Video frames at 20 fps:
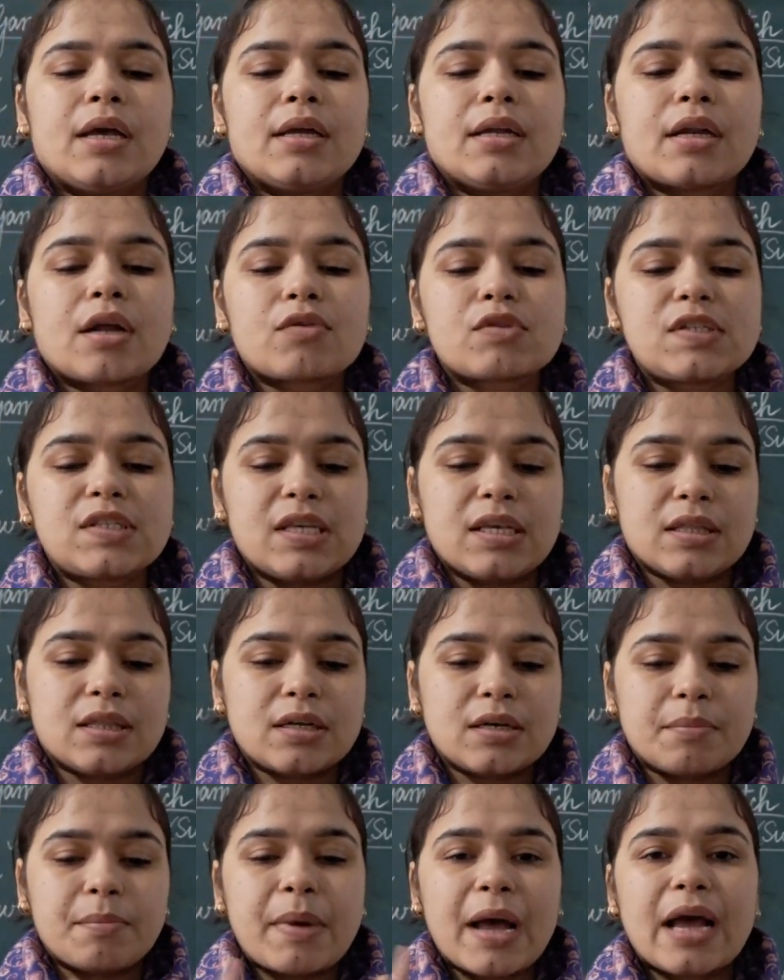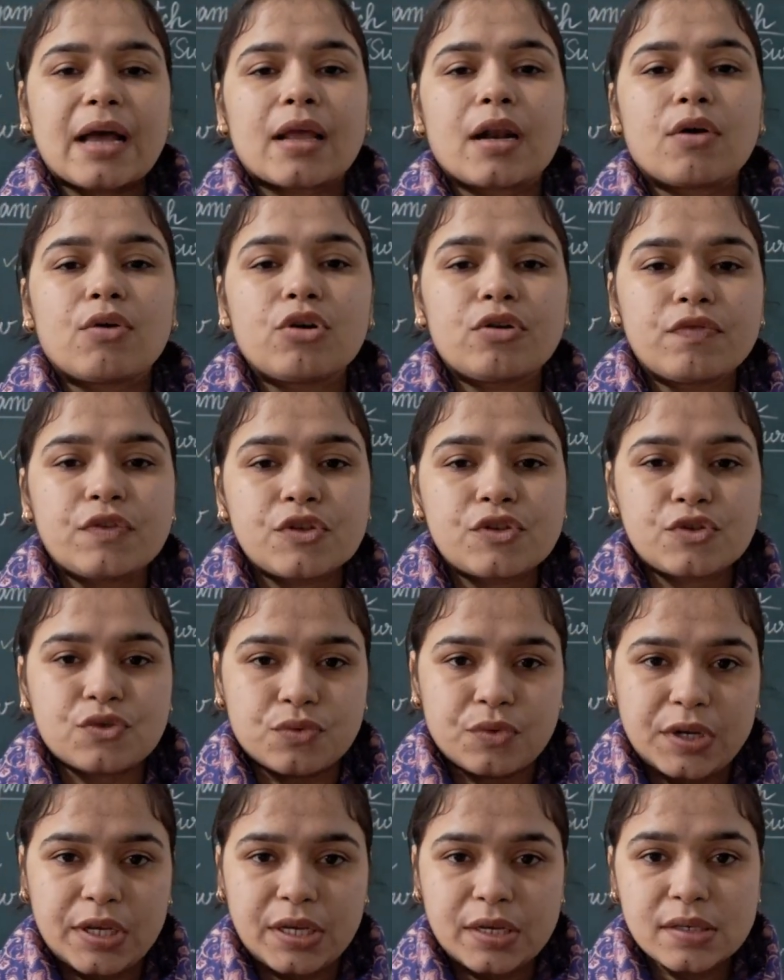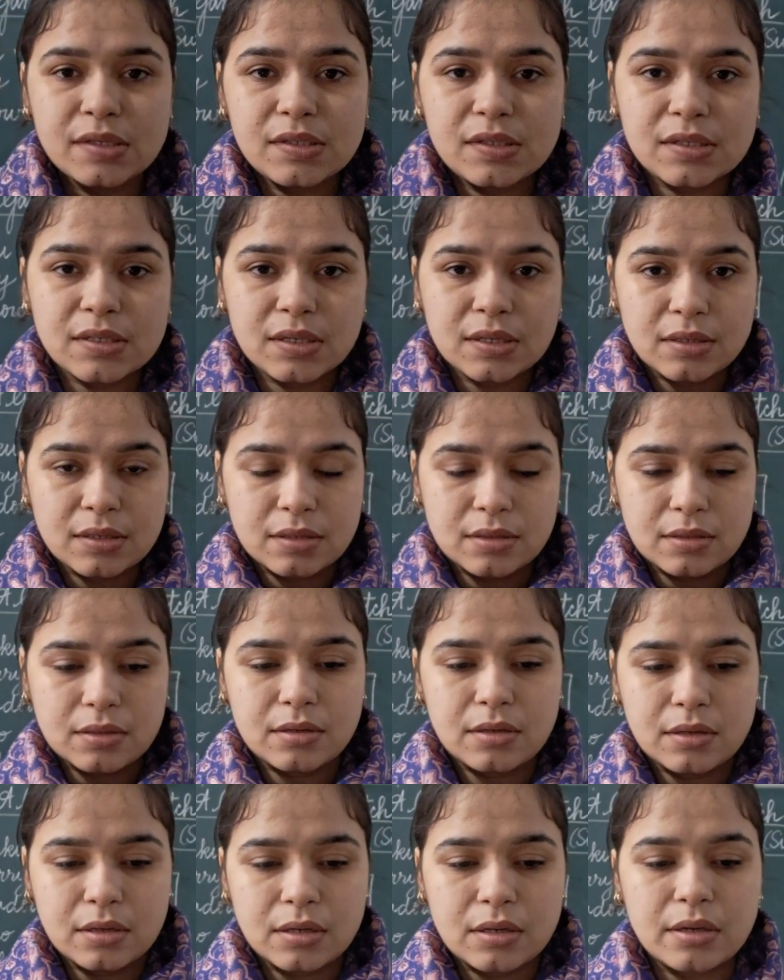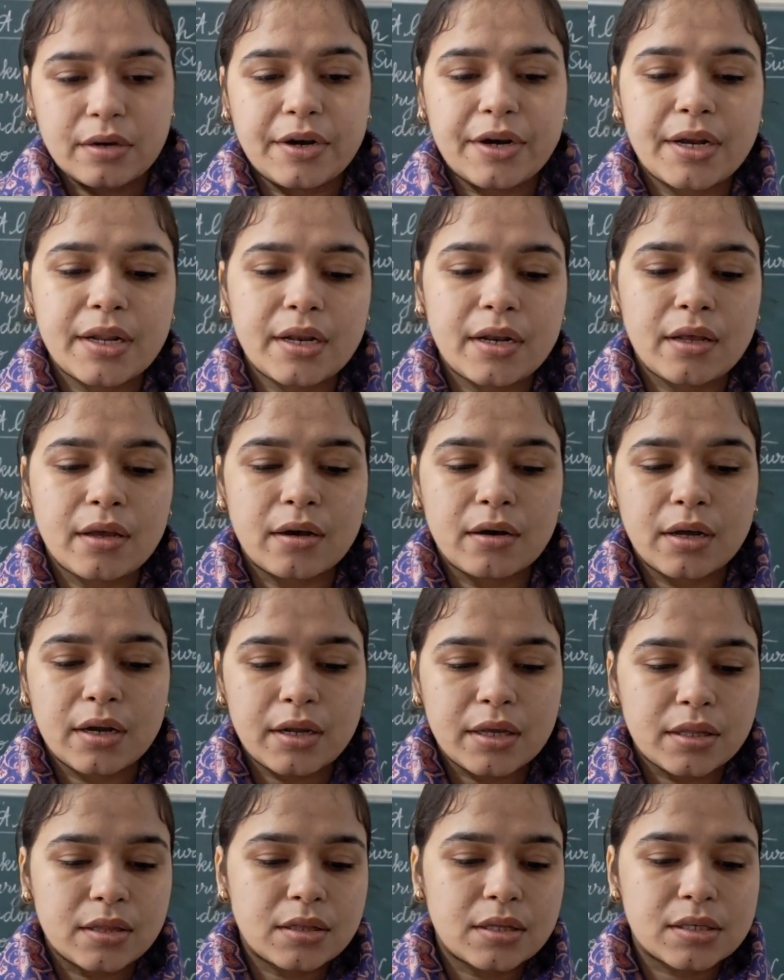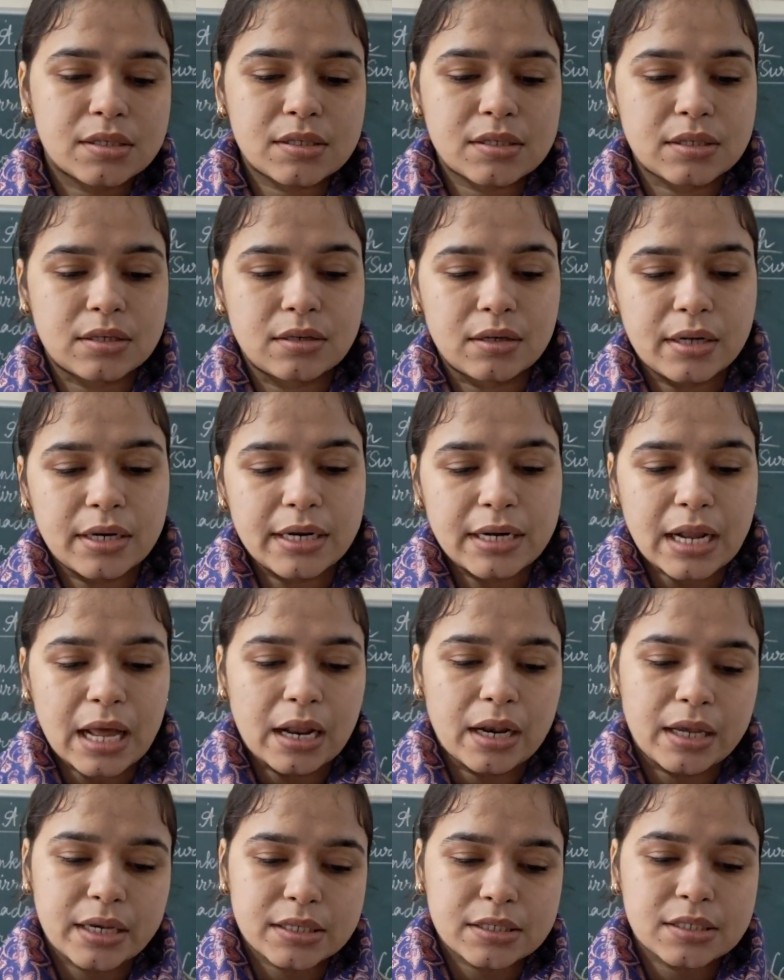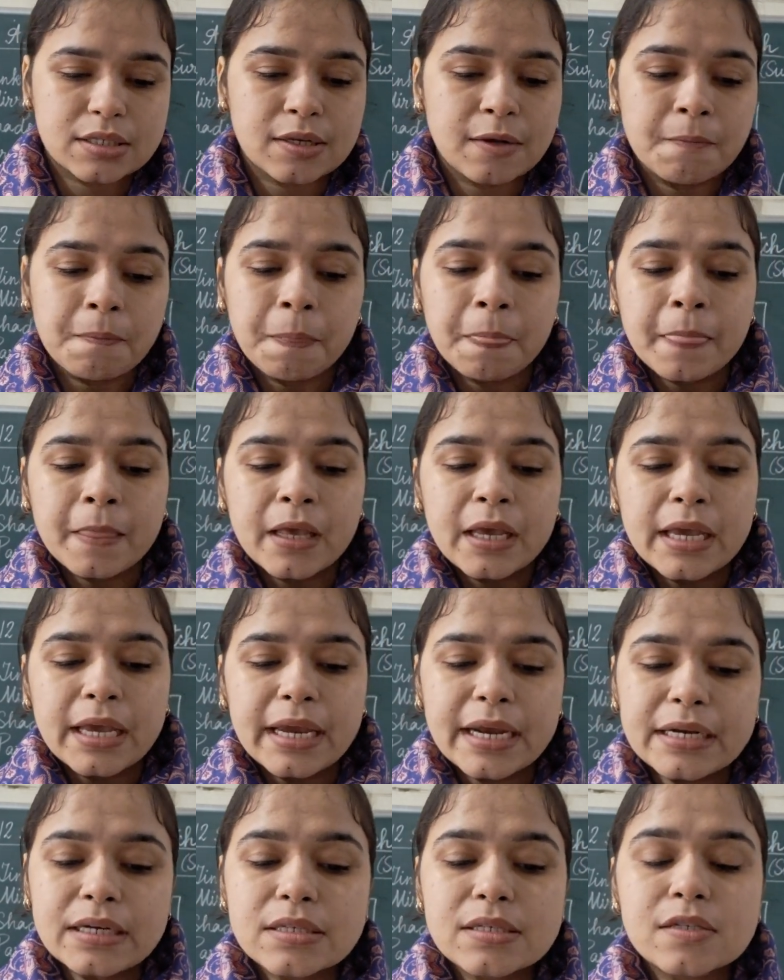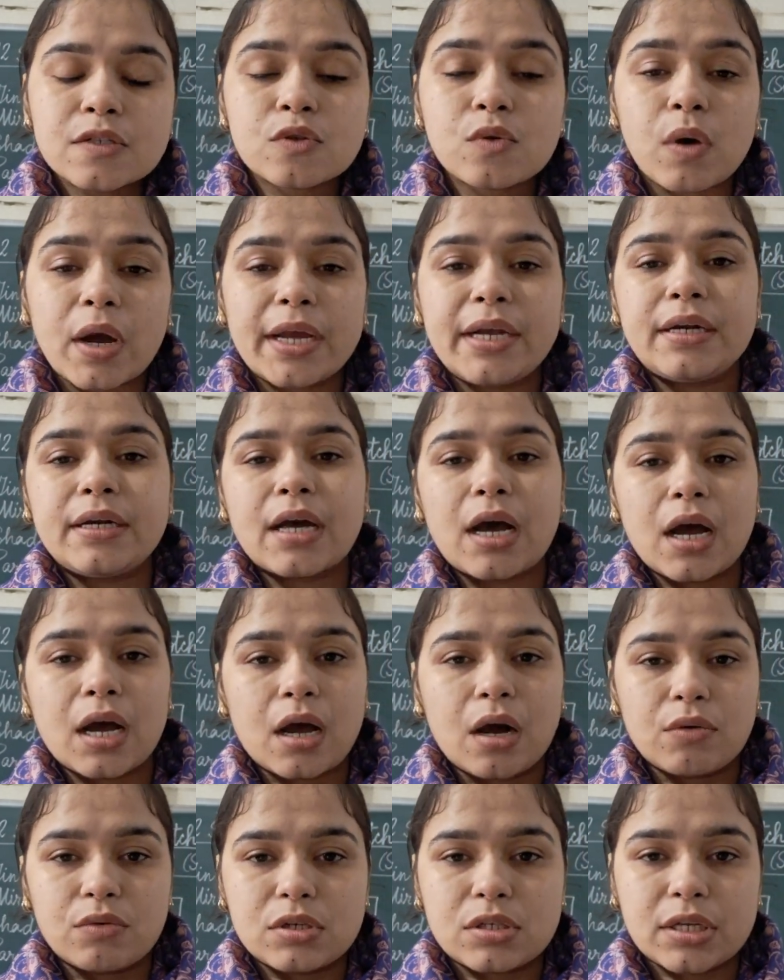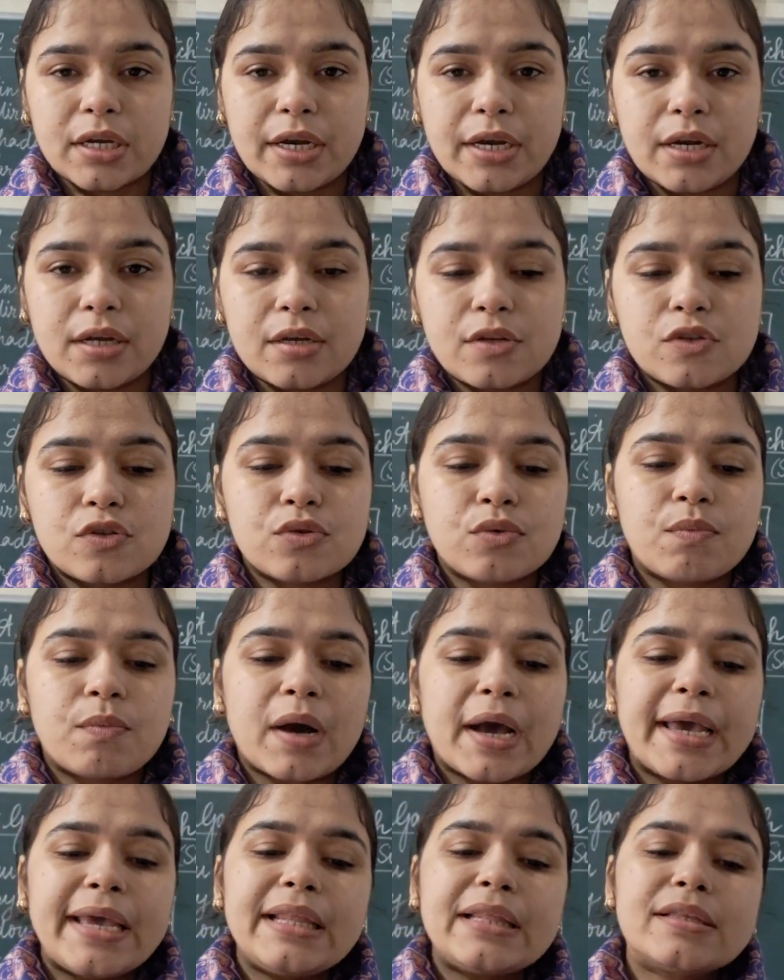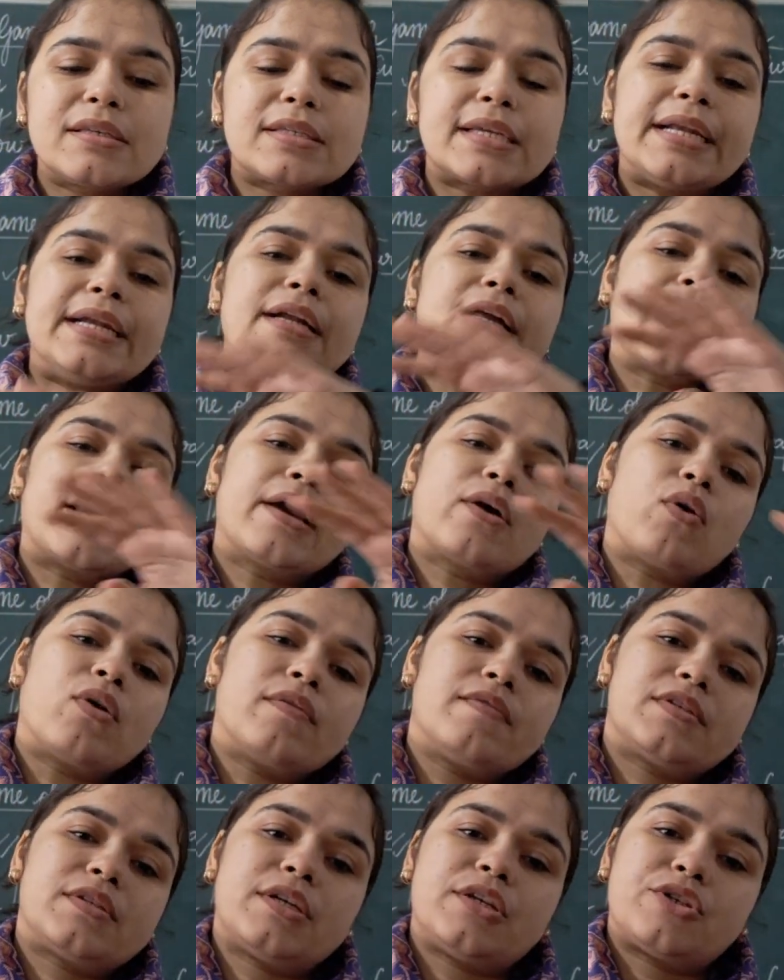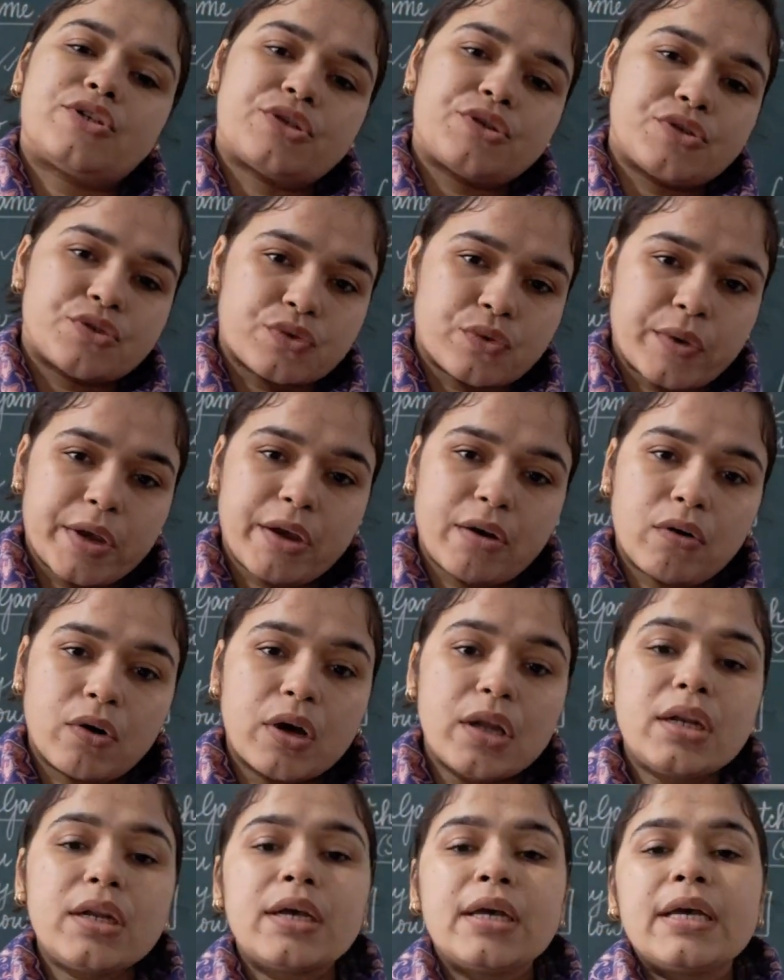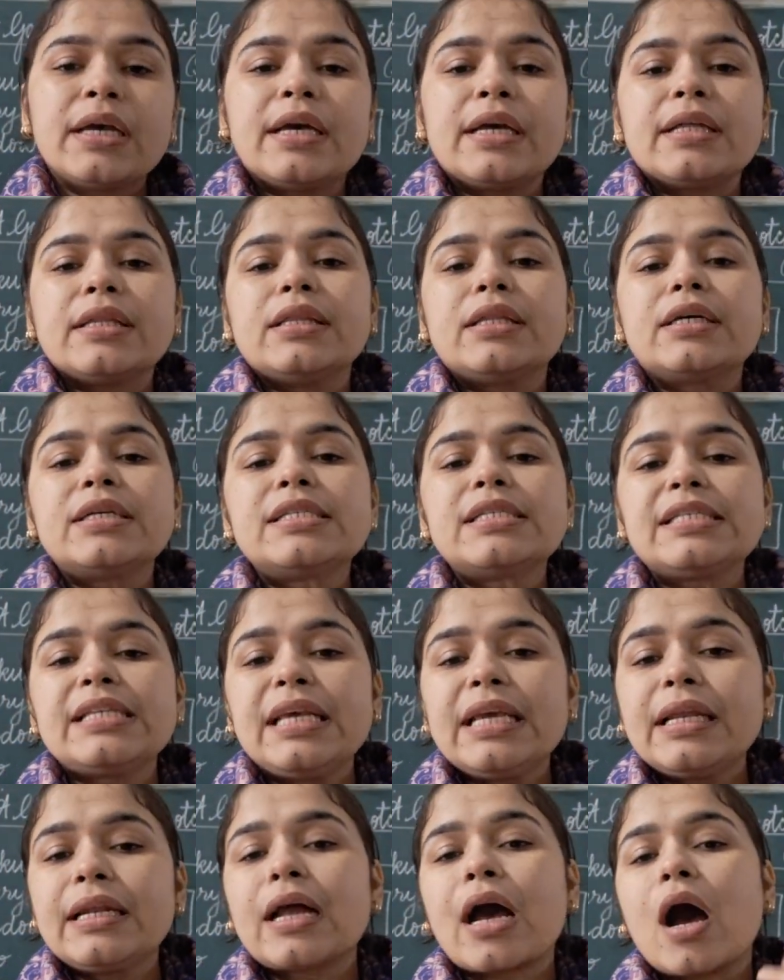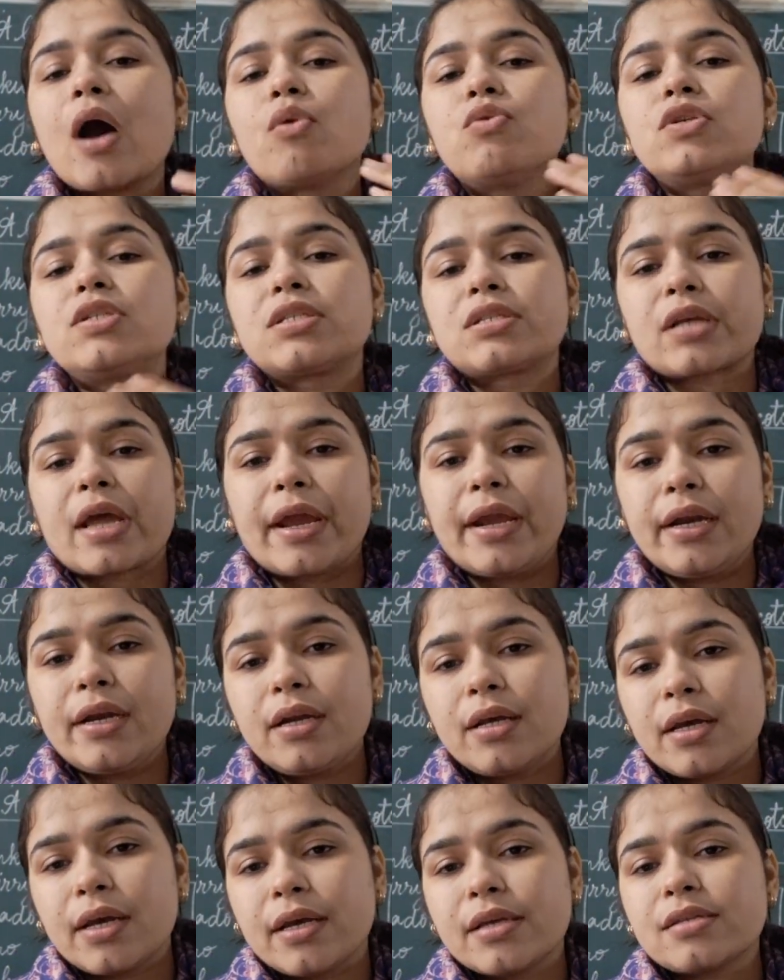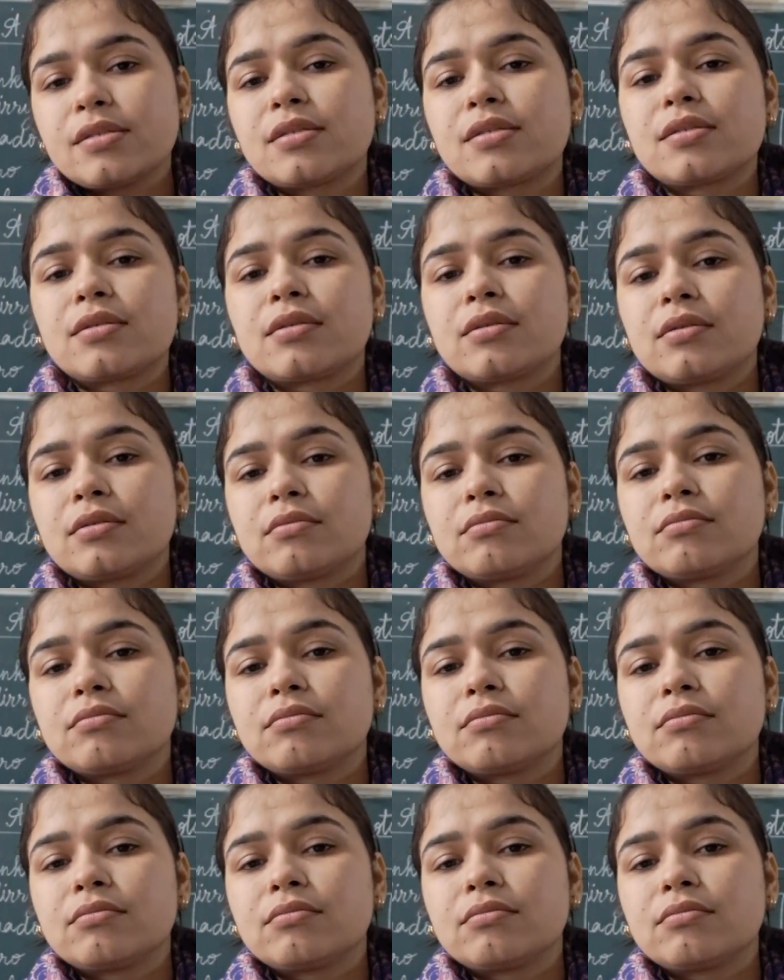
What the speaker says: Now see, the background of the story is written here in this italics. It is quite dark outside. So while this entire conversation is going on, the scene outside is,